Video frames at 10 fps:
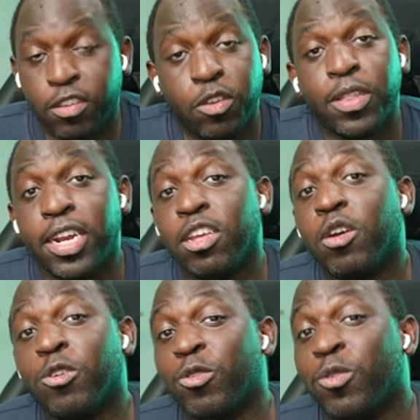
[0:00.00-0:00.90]
And so you then
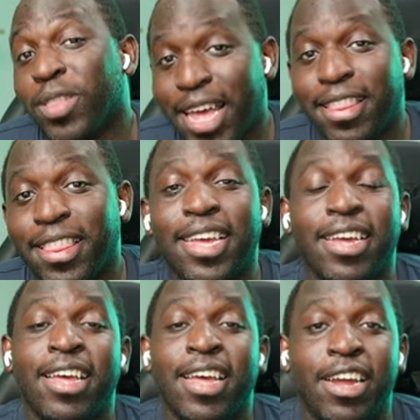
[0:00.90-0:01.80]
go Google that
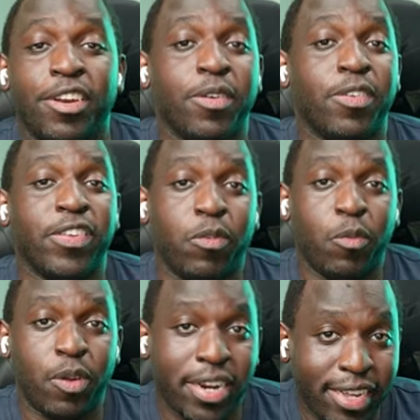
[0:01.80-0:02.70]
thing and you
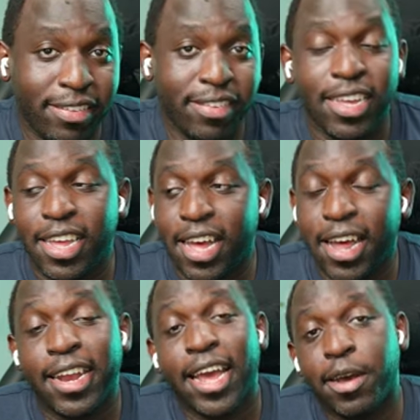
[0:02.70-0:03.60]
understand what it is.
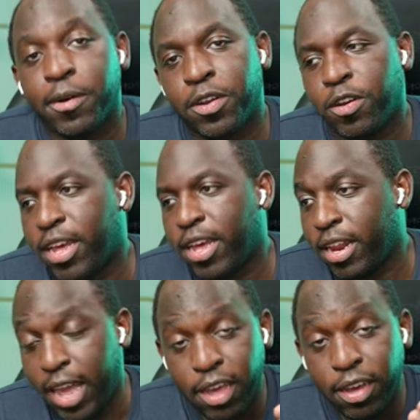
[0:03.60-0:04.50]
And now
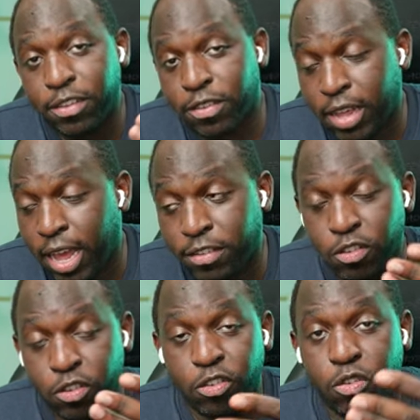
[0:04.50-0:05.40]
AI
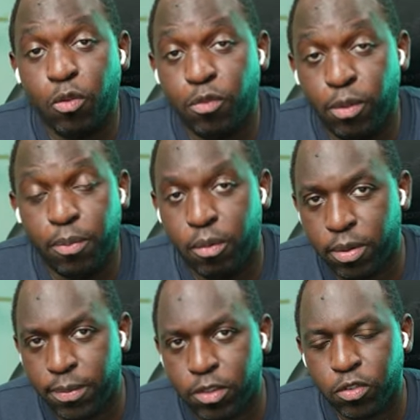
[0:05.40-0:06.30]
hasn't just solved the
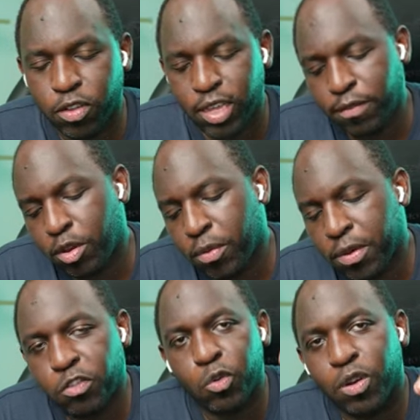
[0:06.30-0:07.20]
problem. It's also giving you
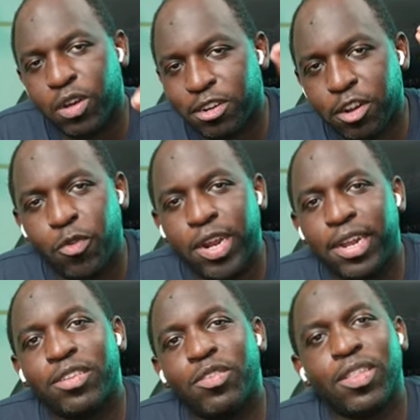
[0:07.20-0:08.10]
a shortcut
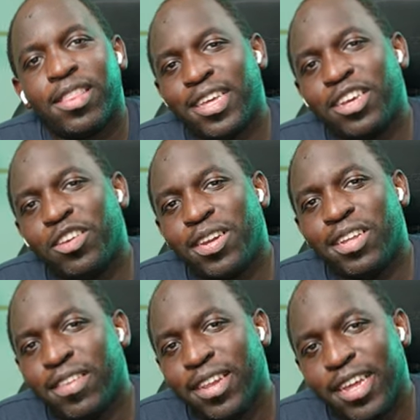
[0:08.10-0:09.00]
directly to the thing you
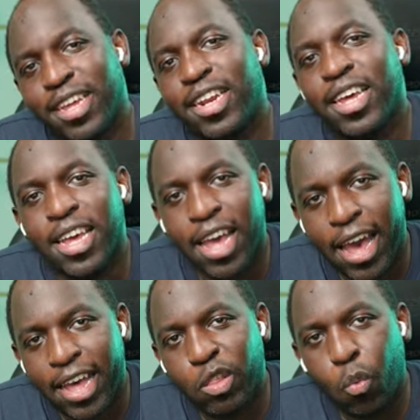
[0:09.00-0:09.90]
need to learn
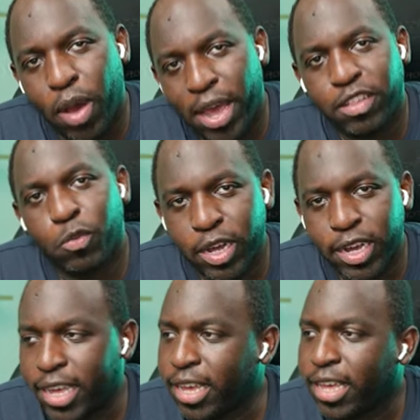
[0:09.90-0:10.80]
and the way it's
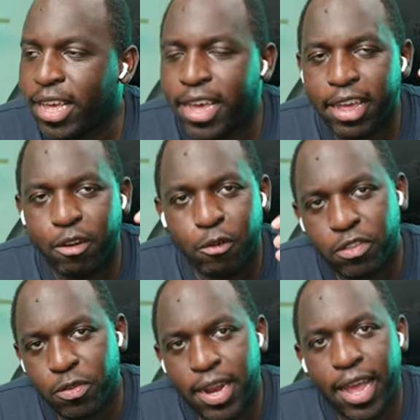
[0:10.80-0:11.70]
working in
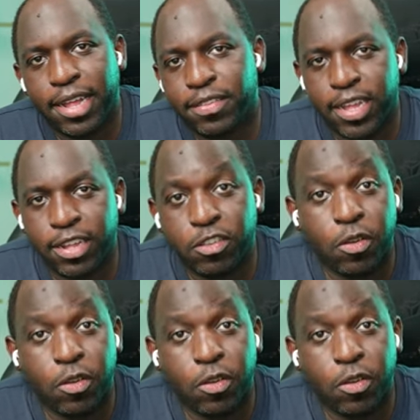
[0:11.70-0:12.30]
order to enhance that.